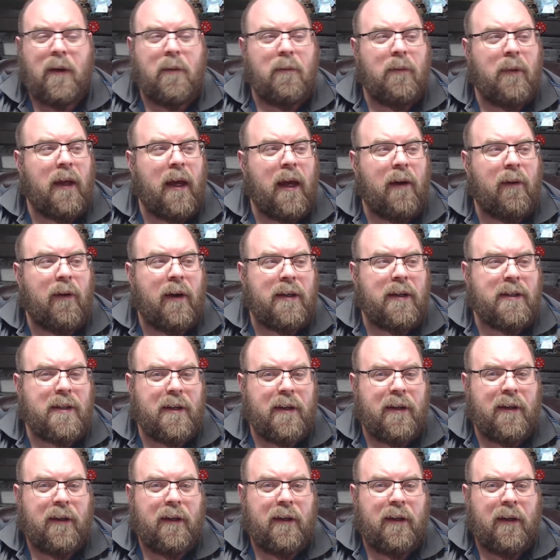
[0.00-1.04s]
But anyways,
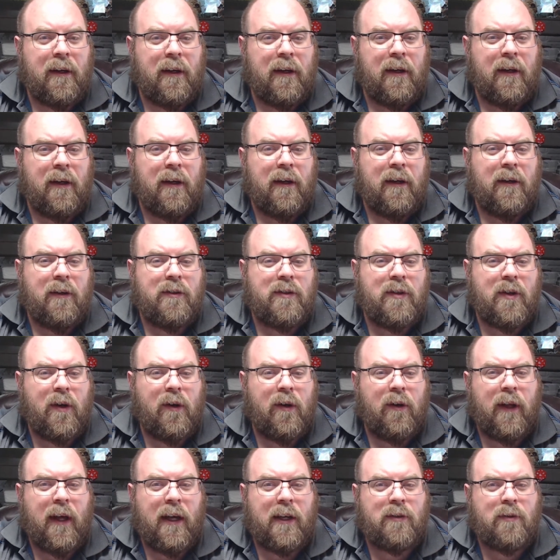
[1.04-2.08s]

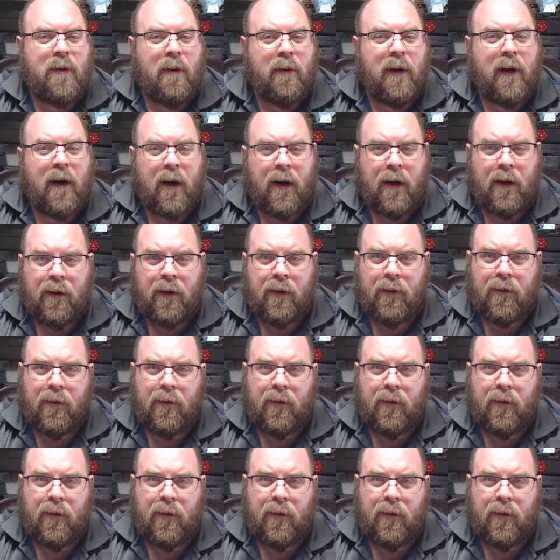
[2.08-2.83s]
so that's where we are.